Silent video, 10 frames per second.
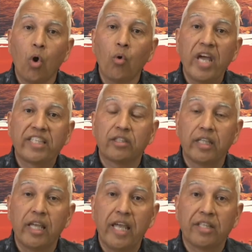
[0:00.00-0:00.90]

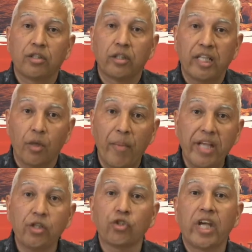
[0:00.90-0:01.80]
it's a
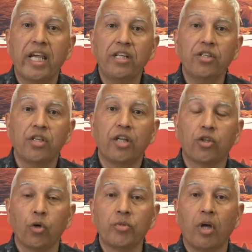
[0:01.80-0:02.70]
major change in
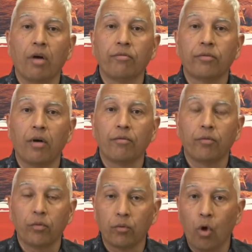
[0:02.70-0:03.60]
terms
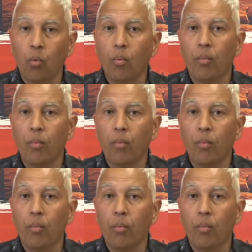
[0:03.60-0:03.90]
of